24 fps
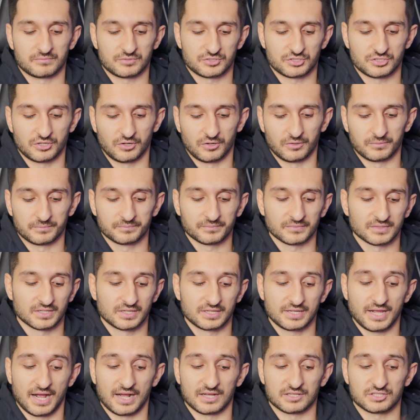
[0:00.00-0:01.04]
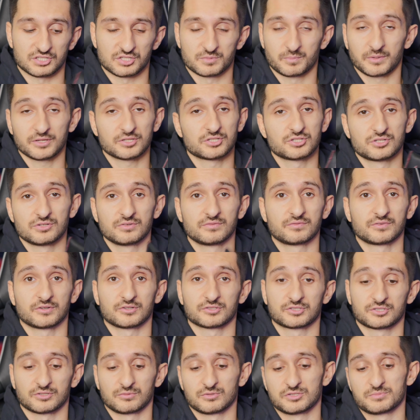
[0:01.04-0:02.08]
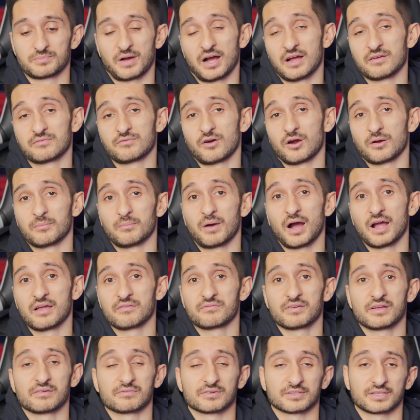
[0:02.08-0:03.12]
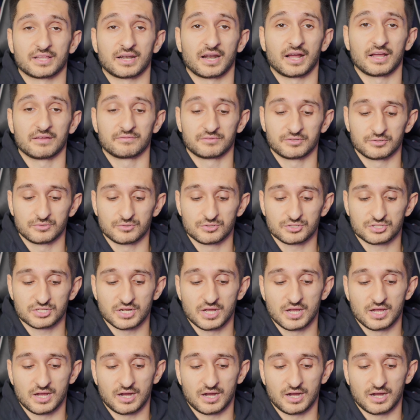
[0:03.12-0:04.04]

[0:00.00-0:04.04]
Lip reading: So yeah, the split 2 filter was by far my favorite that I've used